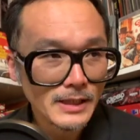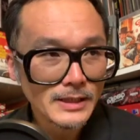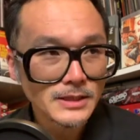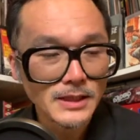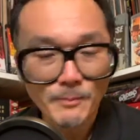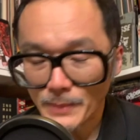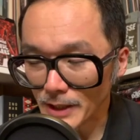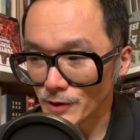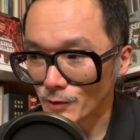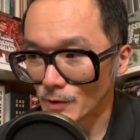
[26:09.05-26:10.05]

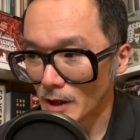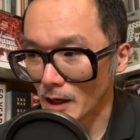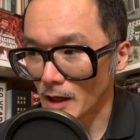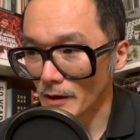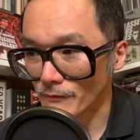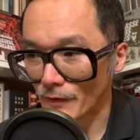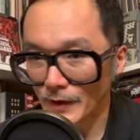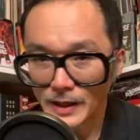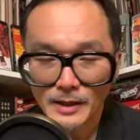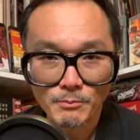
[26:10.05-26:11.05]
submenu of
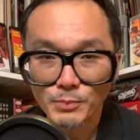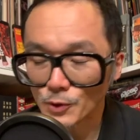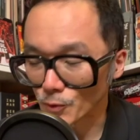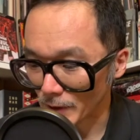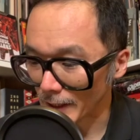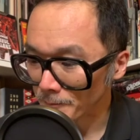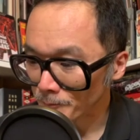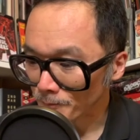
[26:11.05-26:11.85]
the Blu-ray.